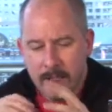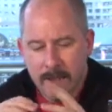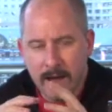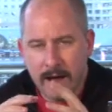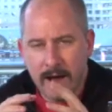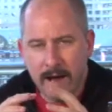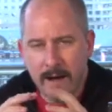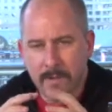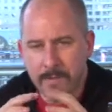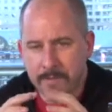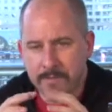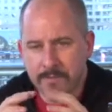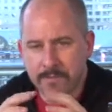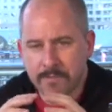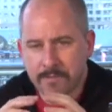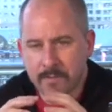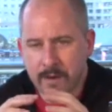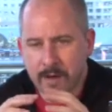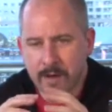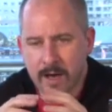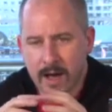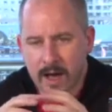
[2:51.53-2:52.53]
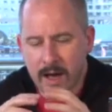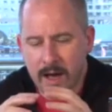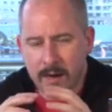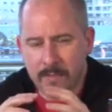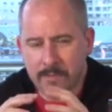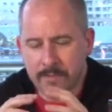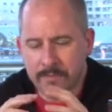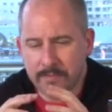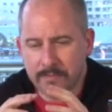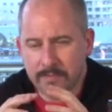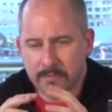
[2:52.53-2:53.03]

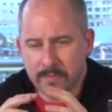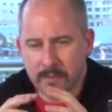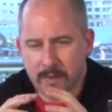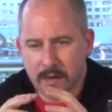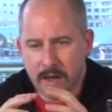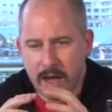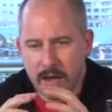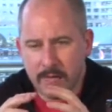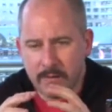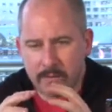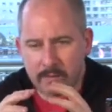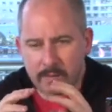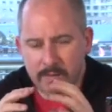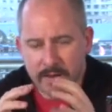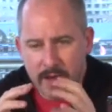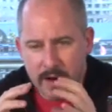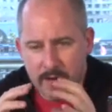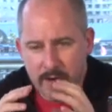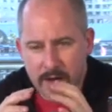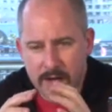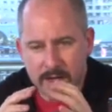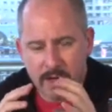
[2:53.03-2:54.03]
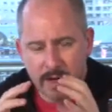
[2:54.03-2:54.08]
and very